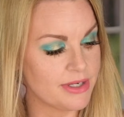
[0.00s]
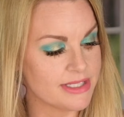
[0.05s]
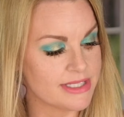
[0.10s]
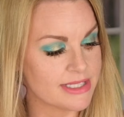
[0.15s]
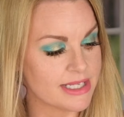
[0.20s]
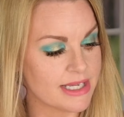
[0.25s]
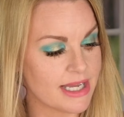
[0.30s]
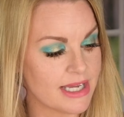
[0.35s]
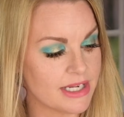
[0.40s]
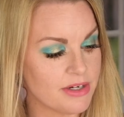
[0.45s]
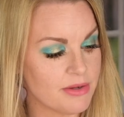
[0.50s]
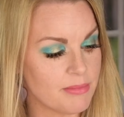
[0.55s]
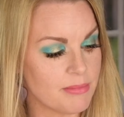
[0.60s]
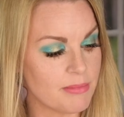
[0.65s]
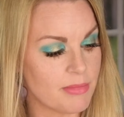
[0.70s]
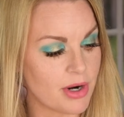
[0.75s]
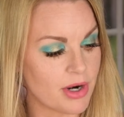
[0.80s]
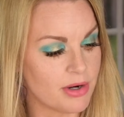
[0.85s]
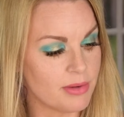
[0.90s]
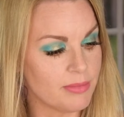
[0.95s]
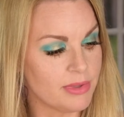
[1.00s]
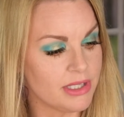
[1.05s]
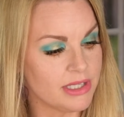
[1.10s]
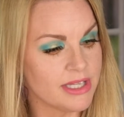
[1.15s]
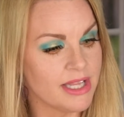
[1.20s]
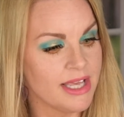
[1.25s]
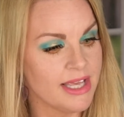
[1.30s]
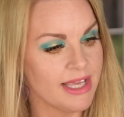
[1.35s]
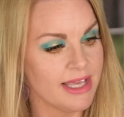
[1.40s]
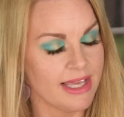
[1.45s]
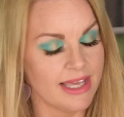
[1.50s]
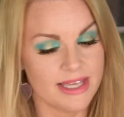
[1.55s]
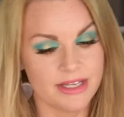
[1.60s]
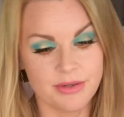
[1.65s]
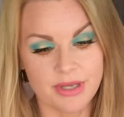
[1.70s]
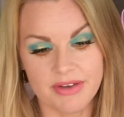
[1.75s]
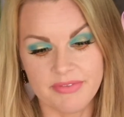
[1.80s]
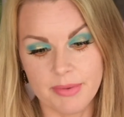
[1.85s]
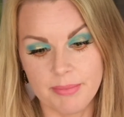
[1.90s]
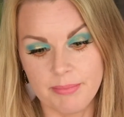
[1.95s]
It's kind of marble and
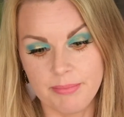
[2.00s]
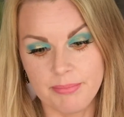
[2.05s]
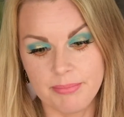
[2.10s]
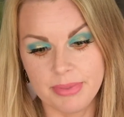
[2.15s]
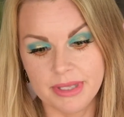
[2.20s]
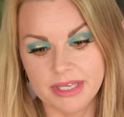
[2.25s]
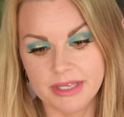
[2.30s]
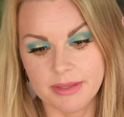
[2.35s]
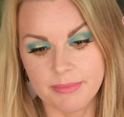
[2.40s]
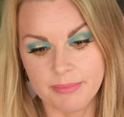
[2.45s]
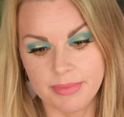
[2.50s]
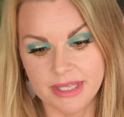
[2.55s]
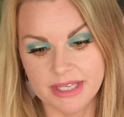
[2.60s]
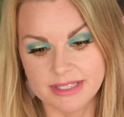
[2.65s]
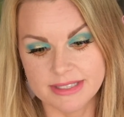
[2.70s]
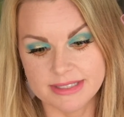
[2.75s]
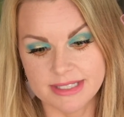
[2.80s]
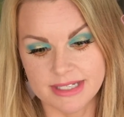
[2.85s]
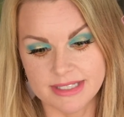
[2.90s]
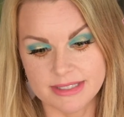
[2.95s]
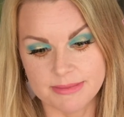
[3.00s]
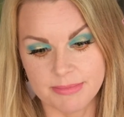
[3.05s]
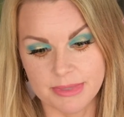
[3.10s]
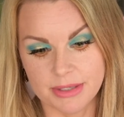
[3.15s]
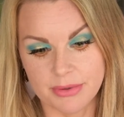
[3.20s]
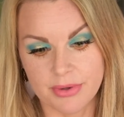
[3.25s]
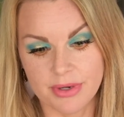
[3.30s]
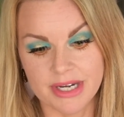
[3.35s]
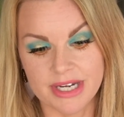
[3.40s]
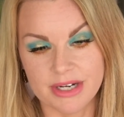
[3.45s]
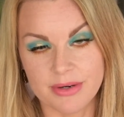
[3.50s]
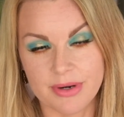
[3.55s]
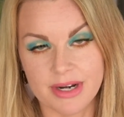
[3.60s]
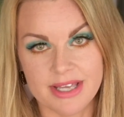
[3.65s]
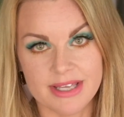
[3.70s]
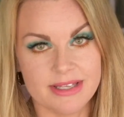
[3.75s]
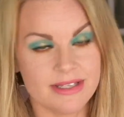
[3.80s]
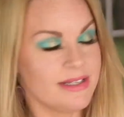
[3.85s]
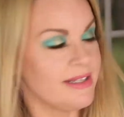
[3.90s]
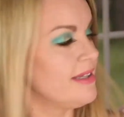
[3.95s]
you have a big, big size mirror here.
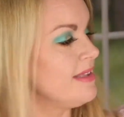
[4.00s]
And